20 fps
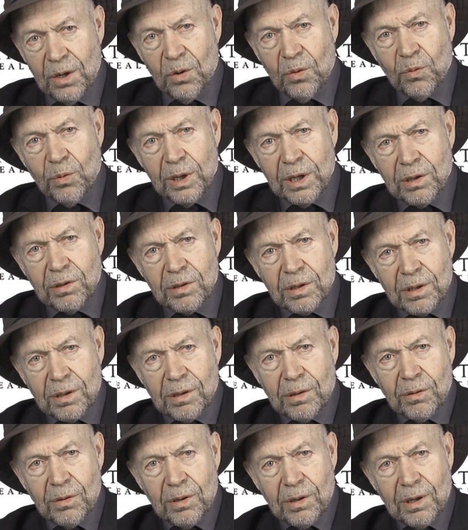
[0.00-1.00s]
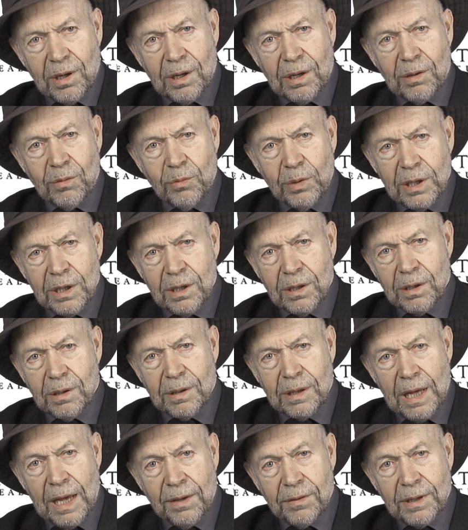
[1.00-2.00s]
We could, we,
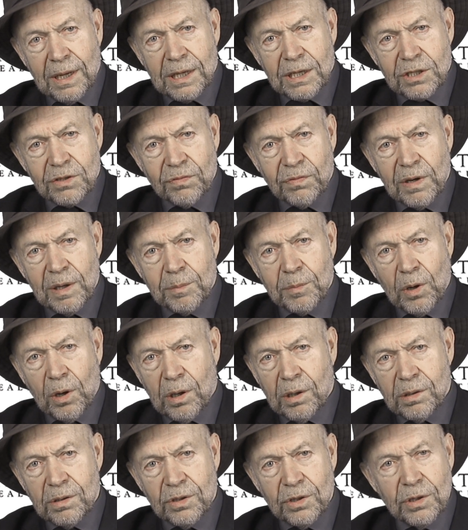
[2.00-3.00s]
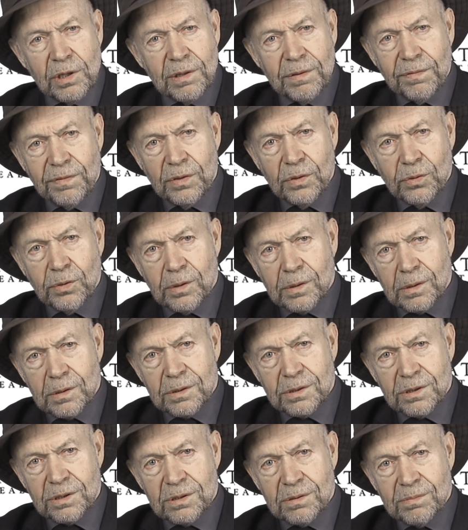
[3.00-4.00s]
and that's from our dirty
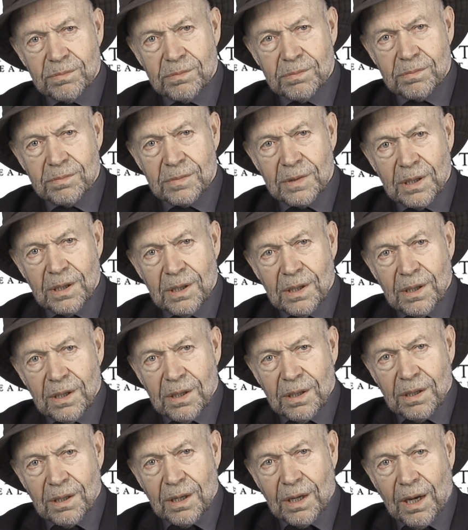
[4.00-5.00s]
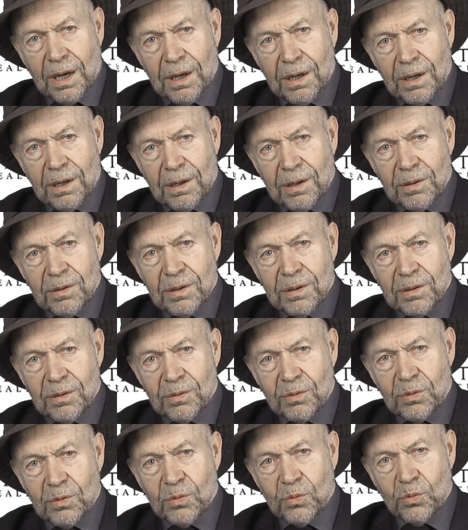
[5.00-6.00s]
fuels. Uh,
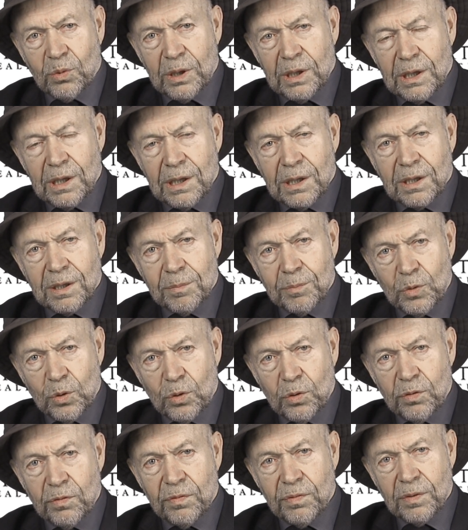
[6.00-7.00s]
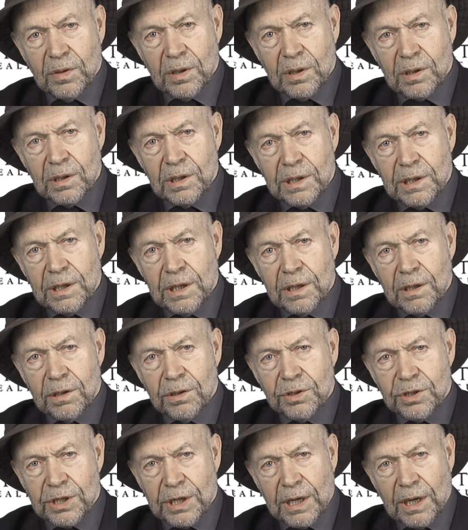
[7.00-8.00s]
we need to move to clean
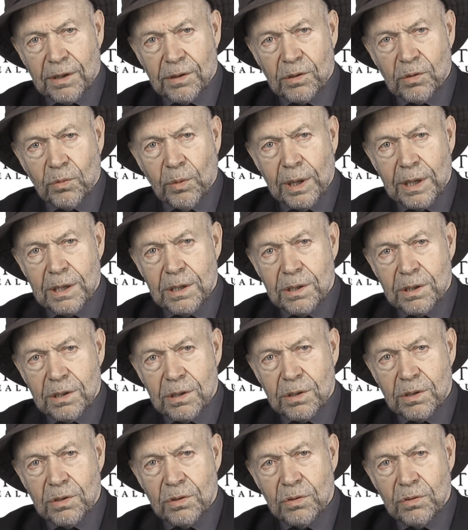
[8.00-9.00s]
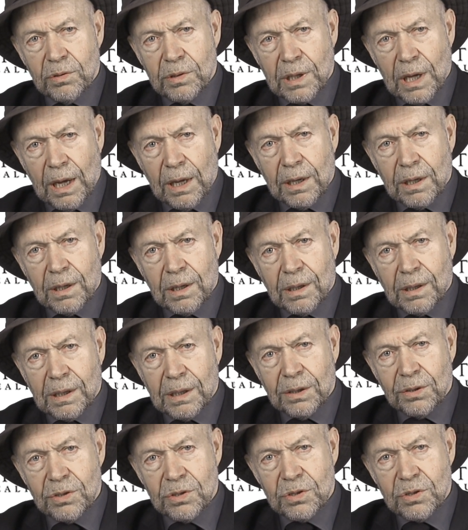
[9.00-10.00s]
energy. And the way to do that
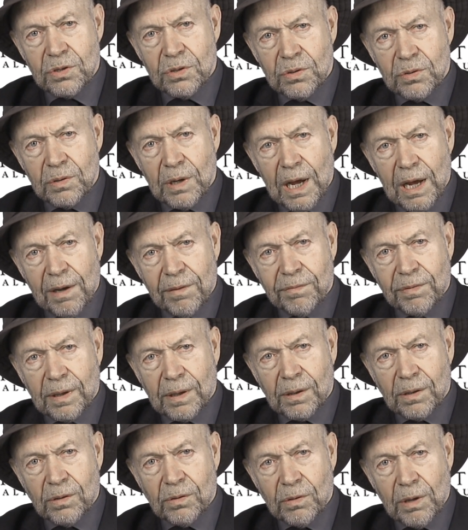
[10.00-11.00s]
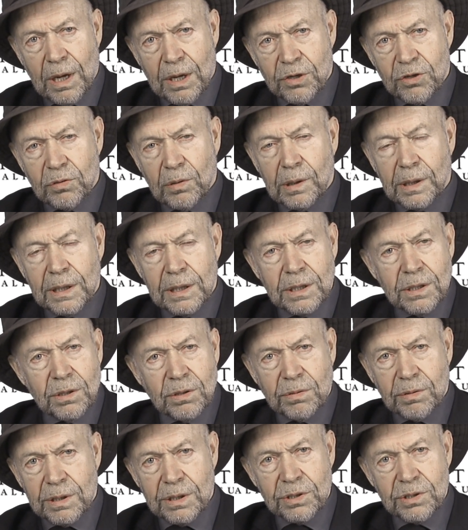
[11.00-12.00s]
is to have a gradually
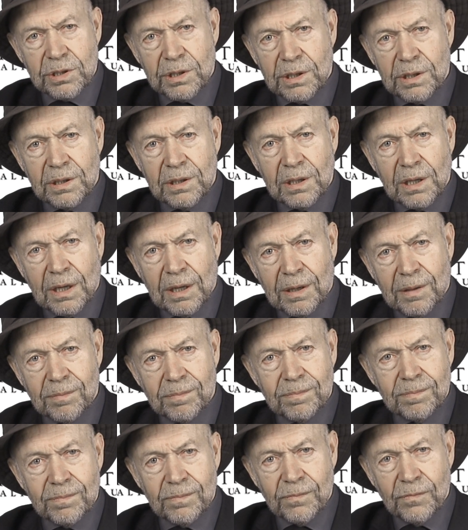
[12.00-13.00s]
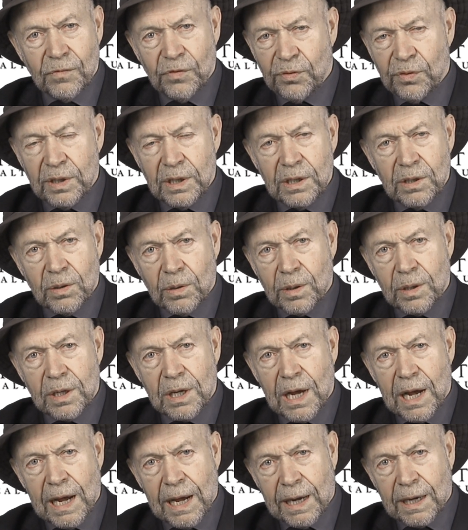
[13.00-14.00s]
increasing uh, fee or
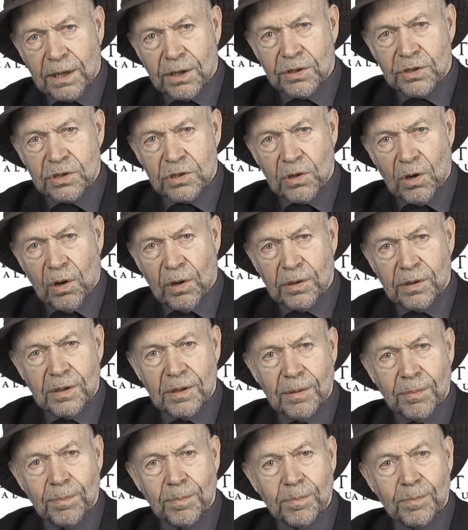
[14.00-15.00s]
tax on the